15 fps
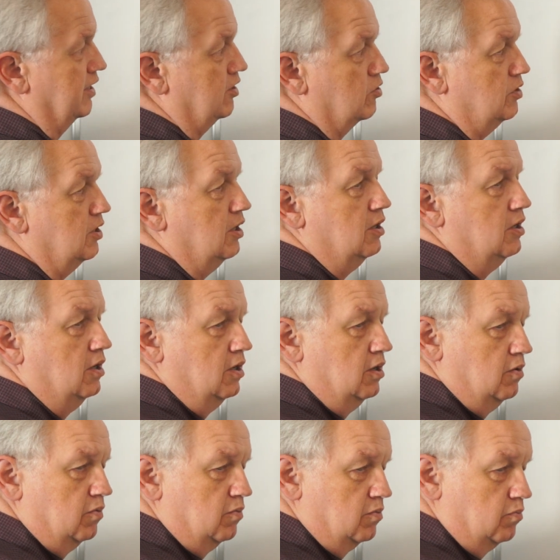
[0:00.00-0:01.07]
They could
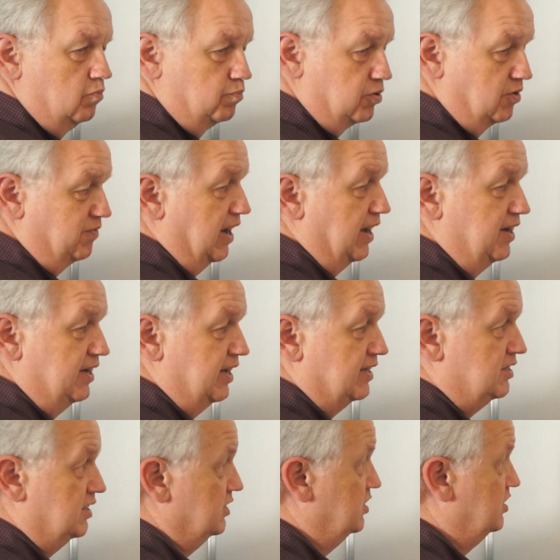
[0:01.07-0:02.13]
provide it
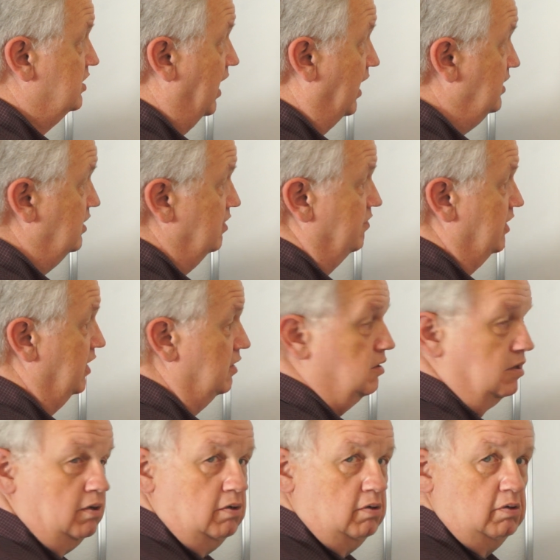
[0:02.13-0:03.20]
as a stock
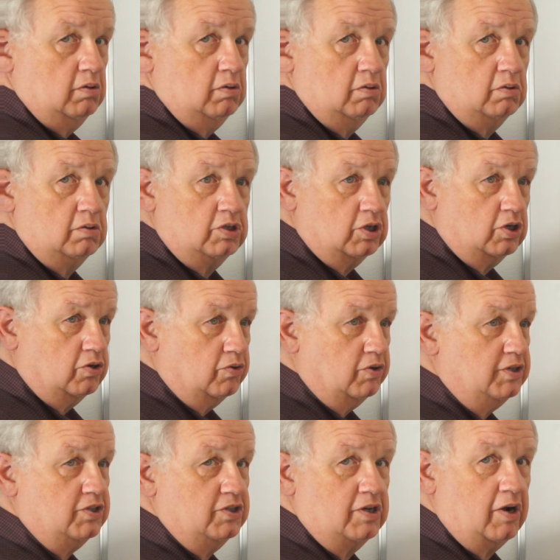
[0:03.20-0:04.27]
dividend to
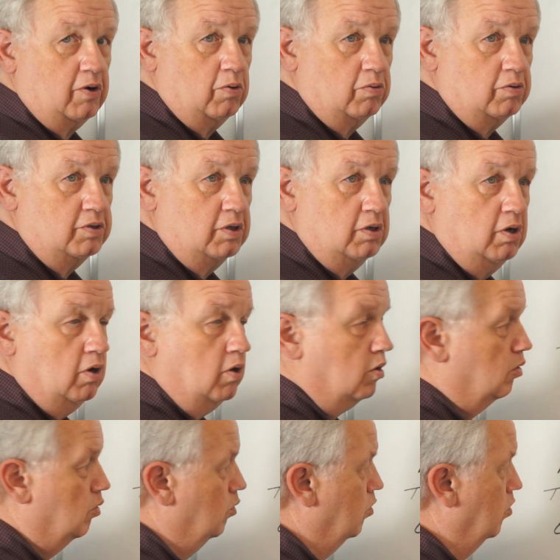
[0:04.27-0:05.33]
current stockholders,
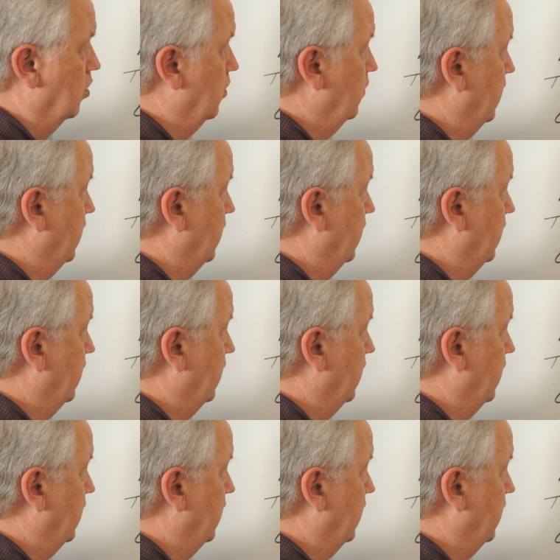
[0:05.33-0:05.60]
or